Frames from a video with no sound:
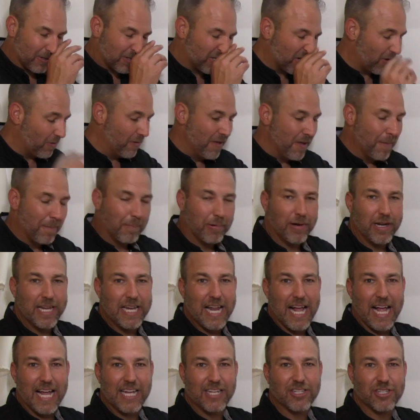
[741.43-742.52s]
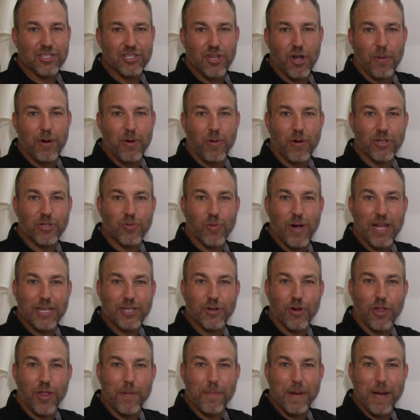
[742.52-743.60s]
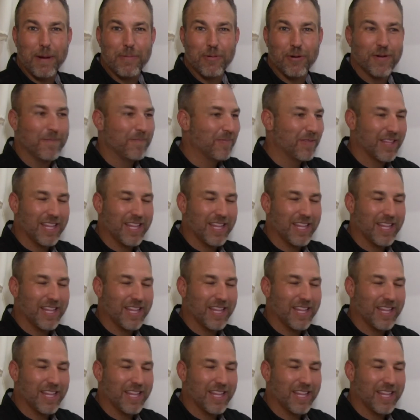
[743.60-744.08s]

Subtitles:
So pretty nice. Nobody wants wet toilet paper.